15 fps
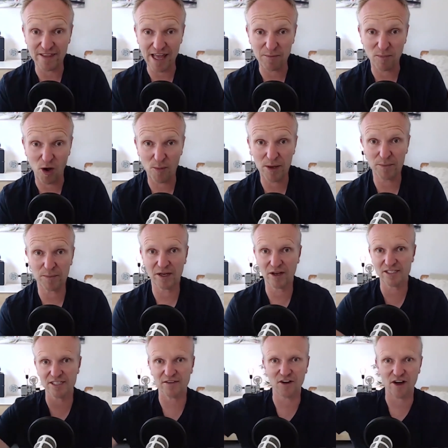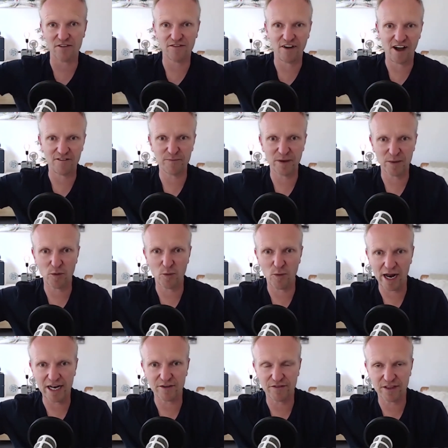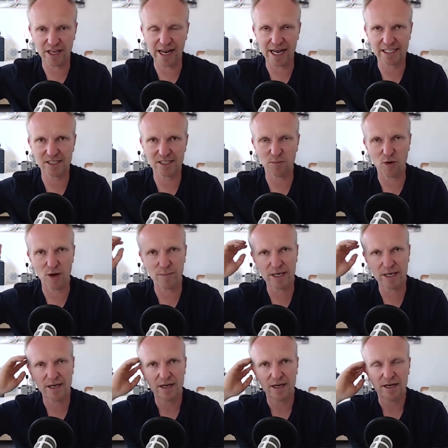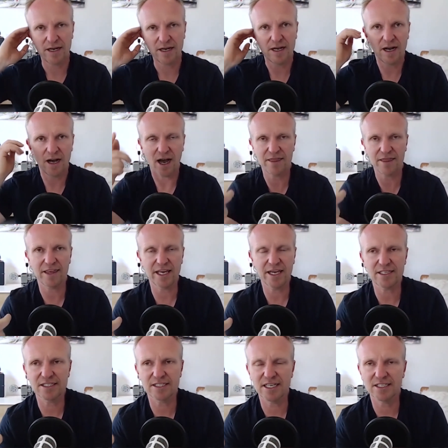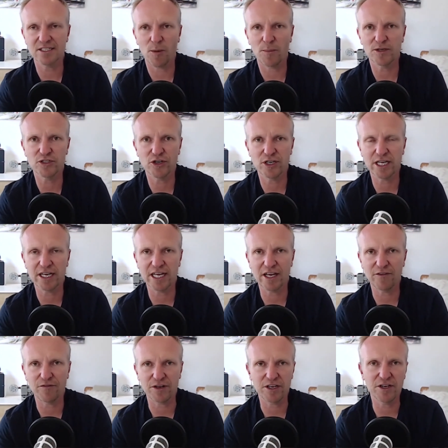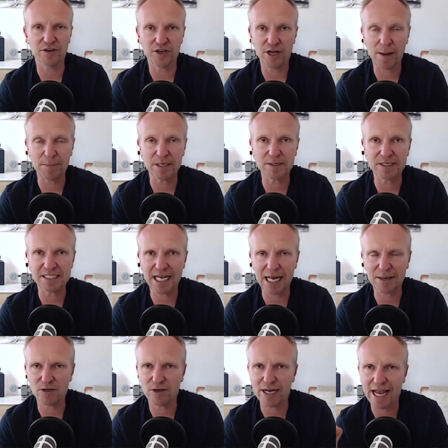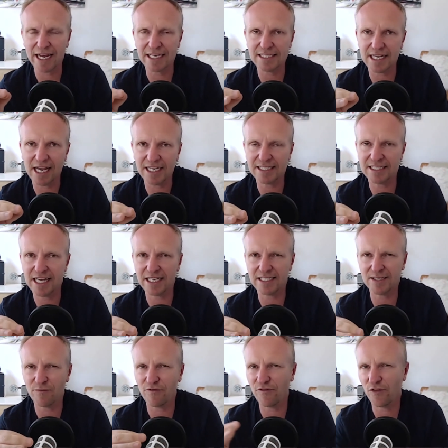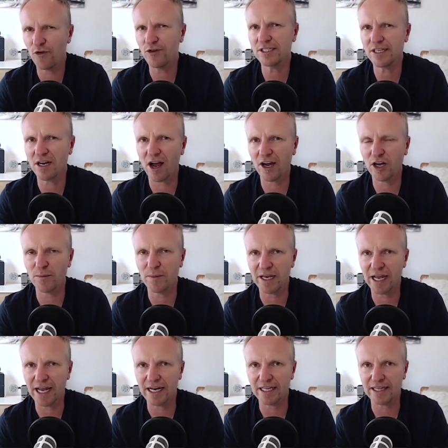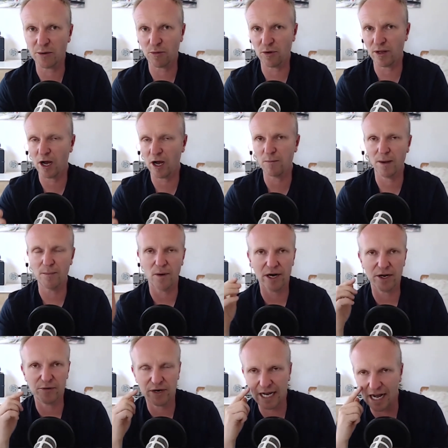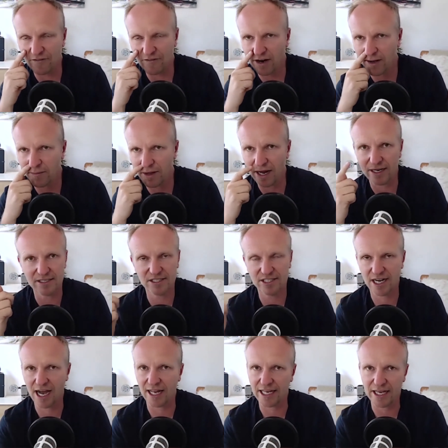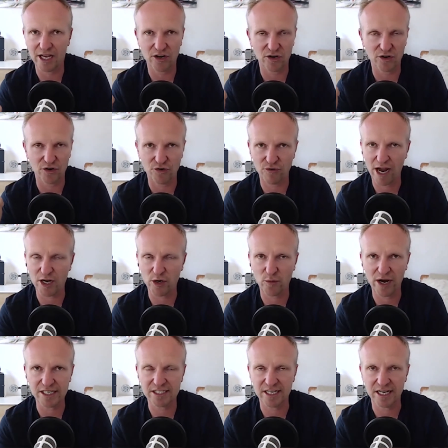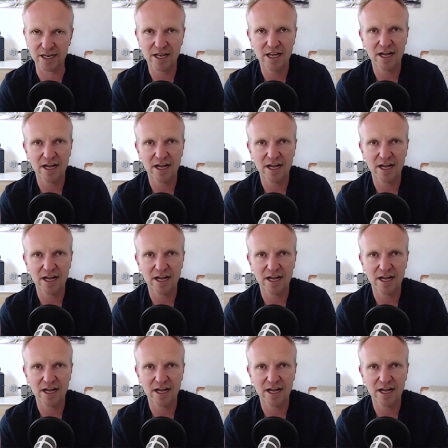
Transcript: that moment because I've got five people waiting for the next appointment. I think it's there's an opportunity here for you. You happen to be saying to me, "Look, Angus, is there some foods that I could be eating that will help my body recover?" I'm like, "Charley, Great question.